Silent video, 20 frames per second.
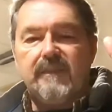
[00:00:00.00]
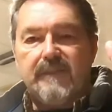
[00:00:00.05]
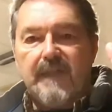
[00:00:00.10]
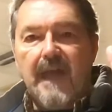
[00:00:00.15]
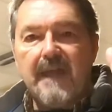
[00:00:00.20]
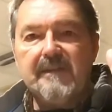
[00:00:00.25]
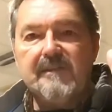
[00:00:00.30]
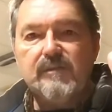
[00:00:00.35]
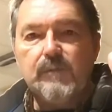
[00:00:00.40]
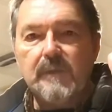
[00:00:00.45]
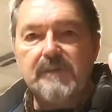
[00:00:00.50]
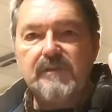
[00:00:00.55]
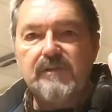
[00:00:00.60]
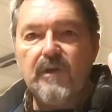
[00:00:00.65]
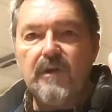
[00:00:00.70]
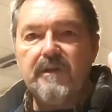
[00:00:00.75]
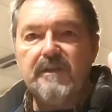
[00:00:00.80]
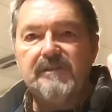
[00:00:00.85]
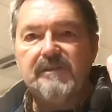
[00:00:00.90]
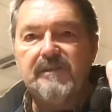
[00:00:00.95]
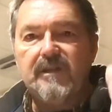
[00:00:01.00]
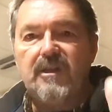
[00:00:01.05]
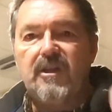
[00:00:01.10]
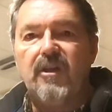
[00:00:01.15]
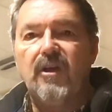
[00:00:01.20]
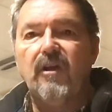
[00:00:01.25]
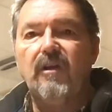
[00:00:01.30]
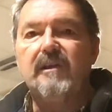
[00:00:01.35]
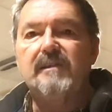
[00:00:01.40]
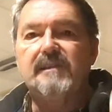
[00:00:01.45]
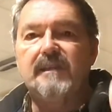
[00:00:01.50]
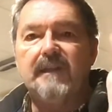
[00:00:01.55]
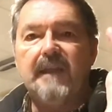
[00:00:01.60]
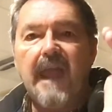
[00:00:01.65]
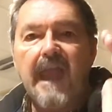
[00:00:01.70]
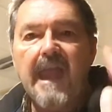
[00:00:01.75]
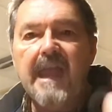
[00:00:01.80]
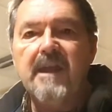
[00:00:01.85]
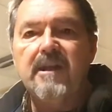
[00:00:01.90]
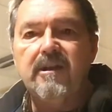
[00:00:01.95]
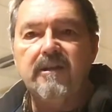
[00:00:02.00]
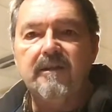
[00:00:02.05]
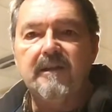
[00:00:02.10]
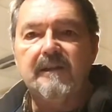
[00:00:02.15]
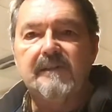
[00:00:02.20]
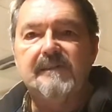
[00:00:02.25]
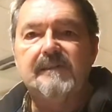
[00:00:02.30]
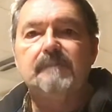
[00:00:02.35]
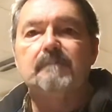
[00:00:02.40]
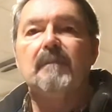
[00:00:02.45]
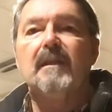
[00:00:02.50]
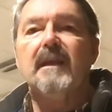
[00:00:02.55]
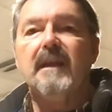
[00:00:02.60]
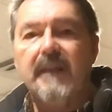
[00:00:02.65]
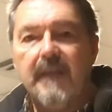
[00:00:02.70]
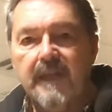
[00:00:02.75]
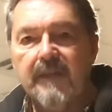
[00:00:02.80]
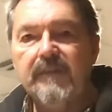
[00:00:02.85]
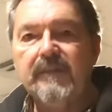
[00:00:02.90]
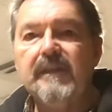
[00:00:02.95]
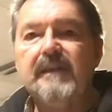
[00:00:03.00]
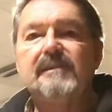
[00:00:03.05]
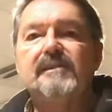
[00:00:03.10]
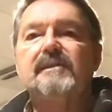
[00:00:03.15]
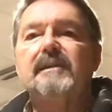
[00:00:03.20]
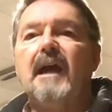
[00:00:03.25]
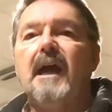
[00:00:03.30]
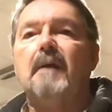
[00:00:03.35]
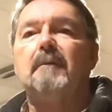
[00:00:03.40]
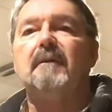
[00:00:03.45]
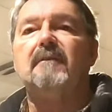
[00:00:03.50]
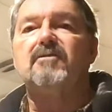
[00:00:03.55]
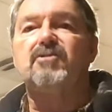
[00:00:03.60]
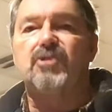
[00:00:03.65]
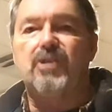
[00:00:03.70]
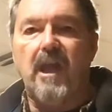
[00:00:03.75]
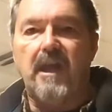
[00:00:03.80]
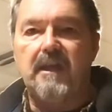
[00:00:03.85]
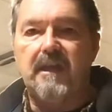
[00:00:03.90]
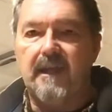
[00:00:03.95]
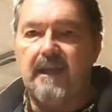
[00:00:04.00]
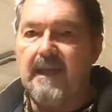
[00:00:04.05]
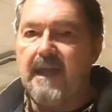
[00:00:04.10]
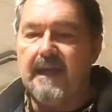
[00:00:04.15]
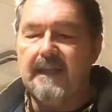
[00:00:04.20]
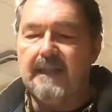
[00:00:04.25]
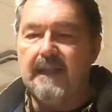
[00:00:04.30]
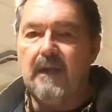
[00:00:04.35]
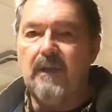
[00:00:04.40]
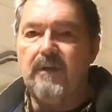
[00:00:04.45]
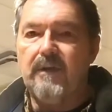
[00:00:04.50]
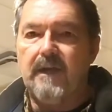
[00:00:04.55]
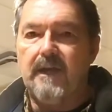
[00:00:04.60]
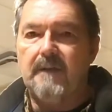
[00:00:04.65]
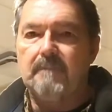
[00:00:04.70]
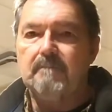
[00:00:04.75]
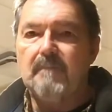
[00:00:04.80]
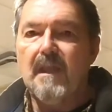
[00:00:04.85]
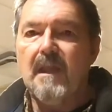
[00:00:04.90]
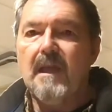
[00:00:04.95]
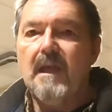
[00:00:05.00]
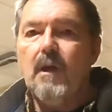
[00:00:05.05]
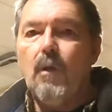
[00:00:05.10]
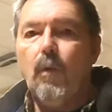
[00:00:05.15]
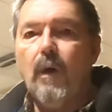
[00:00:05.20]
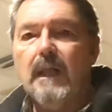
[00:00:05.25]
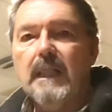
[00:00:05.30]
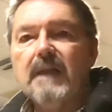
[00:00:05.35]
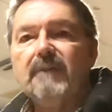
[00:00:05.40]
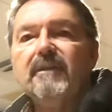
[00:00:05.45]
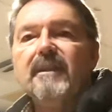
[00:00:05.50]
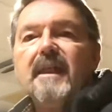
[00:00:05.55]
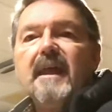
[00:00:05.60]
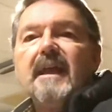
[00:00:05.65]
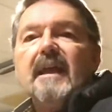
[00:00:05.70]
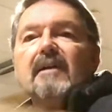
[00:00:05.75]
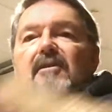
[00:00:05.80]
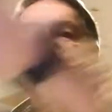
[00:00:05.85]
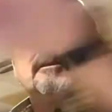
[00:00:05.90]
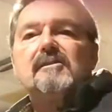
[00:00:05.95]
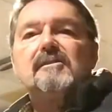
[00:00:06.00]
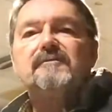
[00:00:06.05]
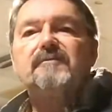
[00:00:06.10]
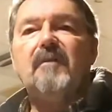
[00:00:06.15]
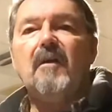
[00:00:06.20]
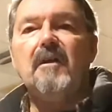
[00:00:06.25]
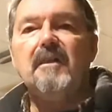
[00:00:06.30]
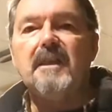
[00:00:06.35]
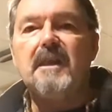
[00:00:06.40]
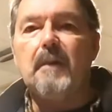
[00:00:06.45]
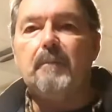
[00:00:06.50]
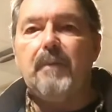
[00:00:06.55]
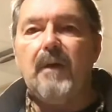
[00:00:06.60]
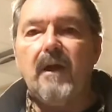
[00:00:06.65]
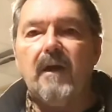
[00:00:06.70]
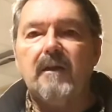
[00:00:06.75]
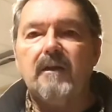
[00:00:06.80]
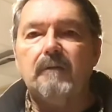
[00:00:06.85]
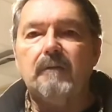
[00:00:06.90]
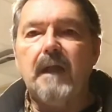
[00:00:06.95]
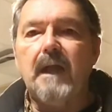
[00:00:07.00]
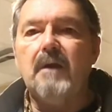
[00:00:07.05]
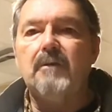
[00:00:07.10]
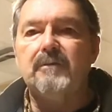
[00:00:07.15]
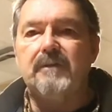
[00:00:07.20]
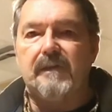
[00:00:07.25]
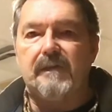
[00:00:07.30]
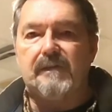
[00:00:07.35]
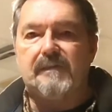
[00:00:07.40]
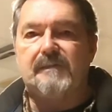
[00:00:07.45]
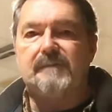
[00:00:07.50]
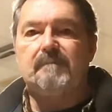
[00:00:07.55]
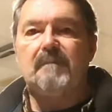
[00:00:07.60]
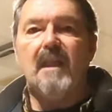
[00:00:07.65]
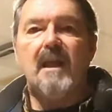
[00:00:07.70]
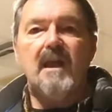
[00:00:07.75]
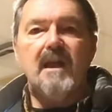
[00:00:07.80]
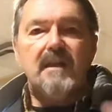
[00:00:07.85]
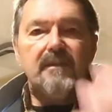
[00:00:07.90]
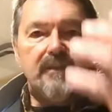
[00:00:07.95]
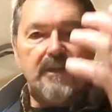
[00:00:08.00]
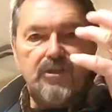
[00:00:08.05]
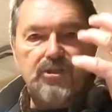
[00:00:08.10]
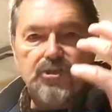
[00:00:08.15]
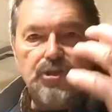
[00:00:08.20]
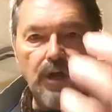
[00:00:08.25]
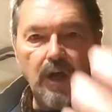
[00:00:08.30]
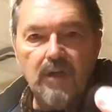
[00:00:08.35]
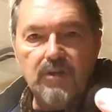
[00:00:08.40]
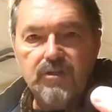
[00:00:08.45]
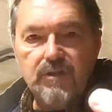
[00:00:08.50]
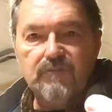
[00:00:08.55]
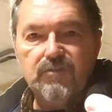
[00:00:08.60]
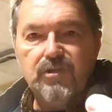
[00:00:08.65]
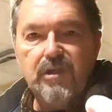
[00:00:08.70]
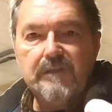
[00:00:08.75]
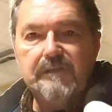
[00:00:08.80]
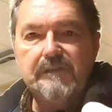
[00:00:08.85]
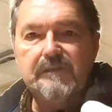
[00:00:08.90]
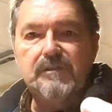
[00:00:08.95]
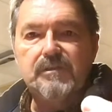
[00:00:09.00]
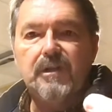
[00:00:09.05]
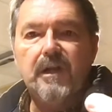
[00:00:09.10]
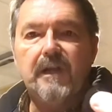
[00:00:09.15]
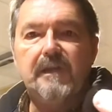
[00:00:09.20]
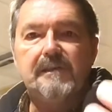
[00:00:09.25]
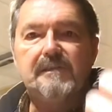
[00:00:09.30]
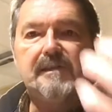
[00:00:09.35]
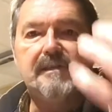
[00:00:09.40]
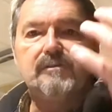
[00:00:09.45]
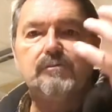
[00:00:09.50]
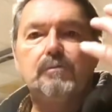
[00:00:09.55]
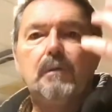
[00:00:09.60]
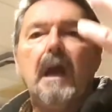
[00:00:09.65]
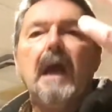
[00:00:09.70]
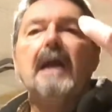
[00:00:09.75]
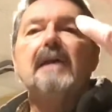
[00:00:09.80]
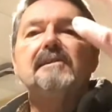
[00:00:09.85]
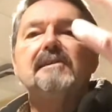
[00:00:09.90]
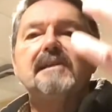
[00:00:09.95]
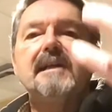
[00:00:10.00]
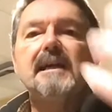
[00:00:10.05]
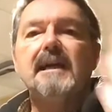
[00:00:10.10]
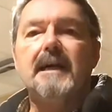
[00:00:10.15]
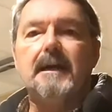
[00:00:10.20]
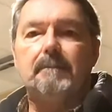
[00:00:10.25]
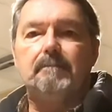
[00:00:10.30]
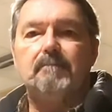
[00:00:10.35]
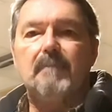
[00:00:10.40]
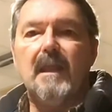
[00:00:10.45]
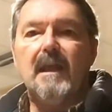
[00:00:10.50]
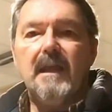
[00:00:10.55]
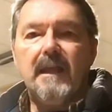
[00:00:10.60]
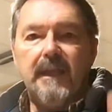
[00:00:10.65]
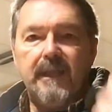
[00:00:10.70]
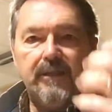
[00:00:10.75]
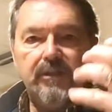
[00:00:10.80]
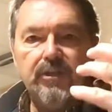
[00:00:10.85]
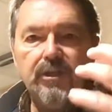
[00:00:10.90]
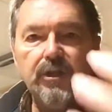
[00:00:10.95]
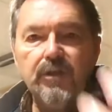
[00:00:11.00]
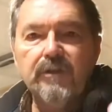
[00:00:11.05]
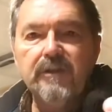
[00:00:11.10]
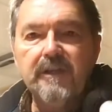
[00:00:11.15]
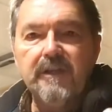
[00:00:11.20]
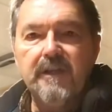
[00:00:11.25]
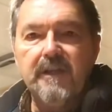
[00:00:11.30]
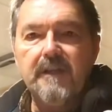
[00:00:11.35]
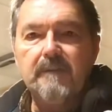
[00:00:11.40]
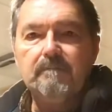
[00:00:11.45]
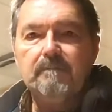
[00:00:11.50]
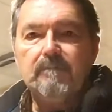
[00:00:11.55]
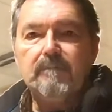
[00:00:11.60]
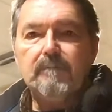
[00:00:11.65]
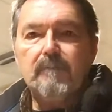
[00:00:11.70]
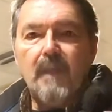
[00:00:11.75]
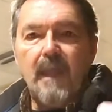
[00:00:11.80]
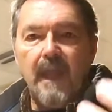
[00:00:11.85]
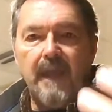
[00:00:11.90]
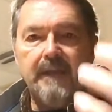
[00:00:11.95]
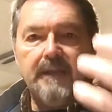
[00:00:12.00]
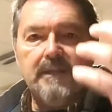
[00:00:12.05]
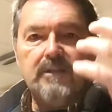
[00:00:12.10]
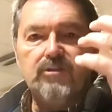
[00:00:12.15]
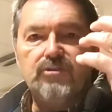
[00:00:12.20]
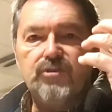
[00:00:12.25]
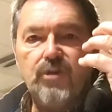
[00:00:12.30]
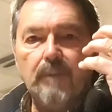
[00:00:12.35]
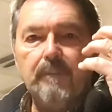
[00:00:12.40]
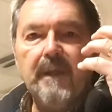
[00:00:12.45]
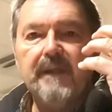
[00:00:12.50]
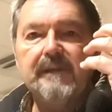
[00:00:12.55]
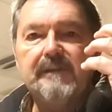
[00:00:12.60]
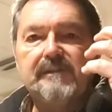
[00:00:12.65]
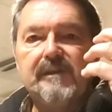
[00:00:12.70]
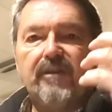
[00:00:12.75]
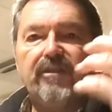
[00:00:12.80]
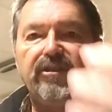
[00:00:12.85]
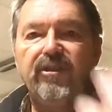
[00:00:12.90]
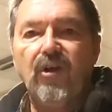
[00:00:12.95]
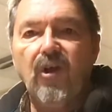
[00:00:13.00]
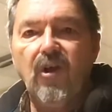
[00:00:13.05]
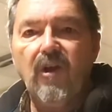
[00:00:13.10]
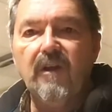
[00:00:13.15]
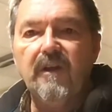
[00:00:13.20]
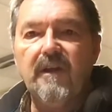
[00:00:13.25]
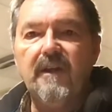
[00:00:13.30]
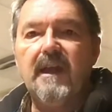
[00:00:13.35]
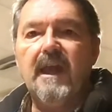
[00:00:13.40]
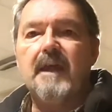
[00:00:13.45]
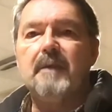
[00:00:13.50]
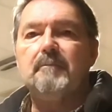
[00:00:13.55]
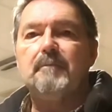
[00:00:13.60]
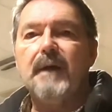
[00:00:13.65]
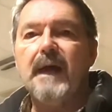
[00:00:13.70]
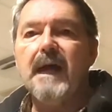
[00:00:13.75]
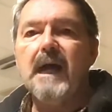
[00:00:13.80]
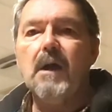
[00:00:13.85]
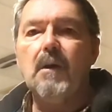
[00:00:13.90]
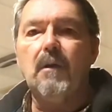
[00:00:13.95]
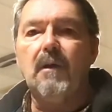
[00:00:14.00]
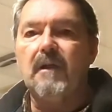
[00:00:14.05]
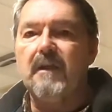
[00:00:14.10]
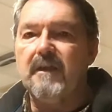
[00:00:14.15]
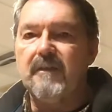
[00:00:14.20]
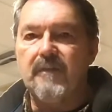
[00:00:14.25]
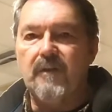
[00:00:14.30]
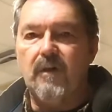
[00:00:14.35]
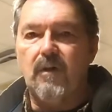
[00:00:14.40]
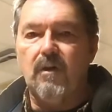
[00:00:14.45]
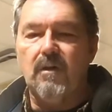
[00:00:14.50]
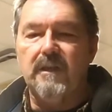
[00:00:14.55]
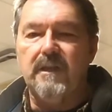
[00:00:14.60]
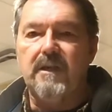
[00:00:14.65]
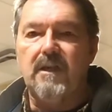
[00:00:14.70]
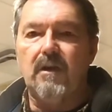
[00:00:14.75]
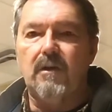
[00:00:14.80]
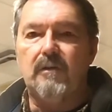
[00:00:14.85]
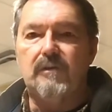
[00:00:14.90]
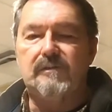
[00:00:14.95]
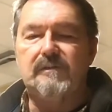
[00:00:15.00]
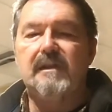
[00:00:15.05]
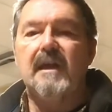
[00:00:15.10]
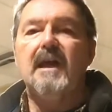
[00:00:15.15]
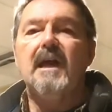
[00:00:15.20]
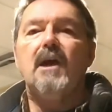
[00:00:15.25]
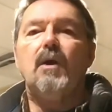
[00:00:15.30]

That is what's going to secure us and anchor us in this time of shaking. Hallelujah. While everything else is falling apart around us, the church of Jesus Christ is rising up in unity and in tremendous authority and power in the Holy Ghost.